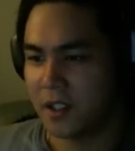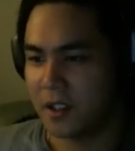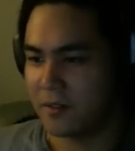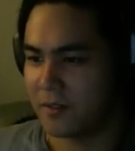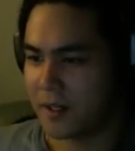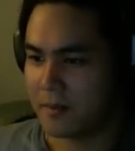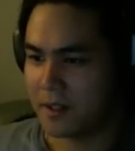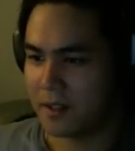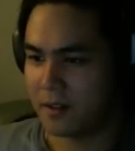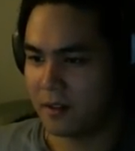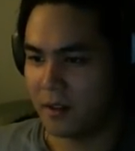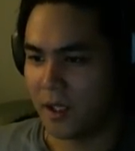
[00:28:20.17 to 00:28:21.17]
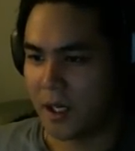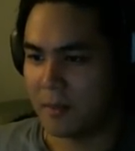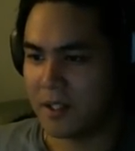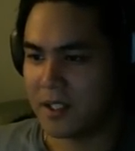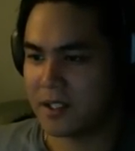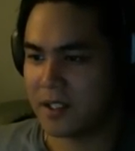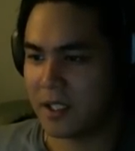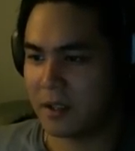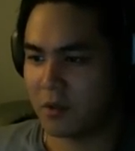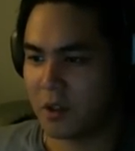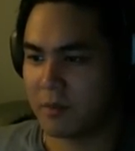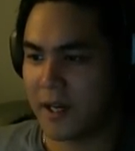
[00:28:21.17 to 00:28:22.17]
if I'm in, I'm in the secret
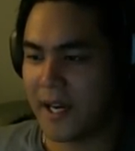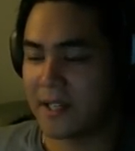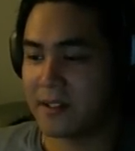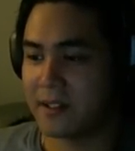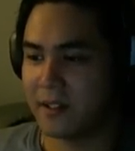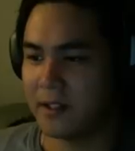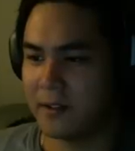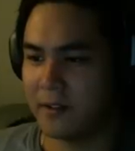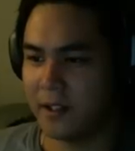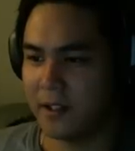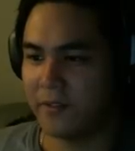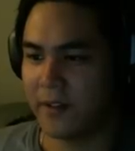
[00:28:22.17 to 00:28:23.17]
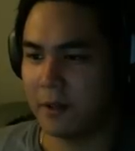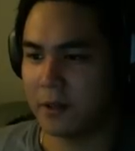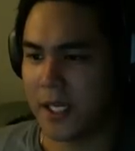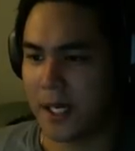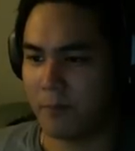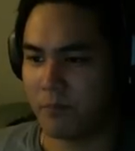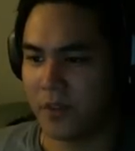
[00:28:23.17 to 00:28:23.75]
room I accidentally found out.